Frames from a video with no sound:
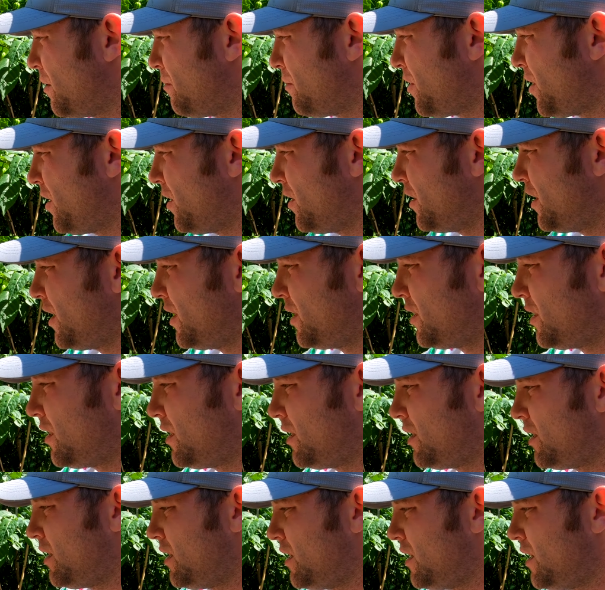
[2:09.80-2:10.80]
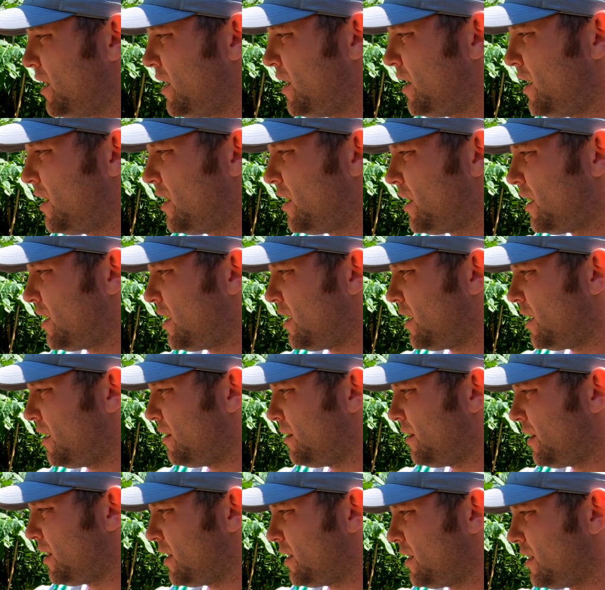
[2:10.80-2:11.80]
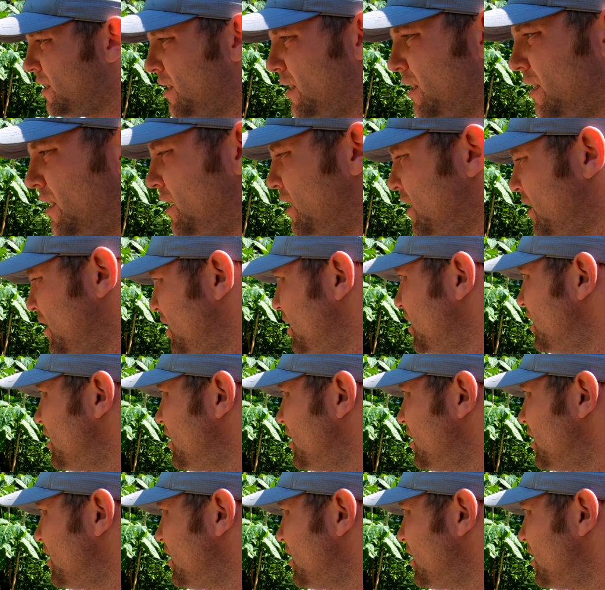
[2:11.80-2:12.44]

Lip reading: get pollination. You can see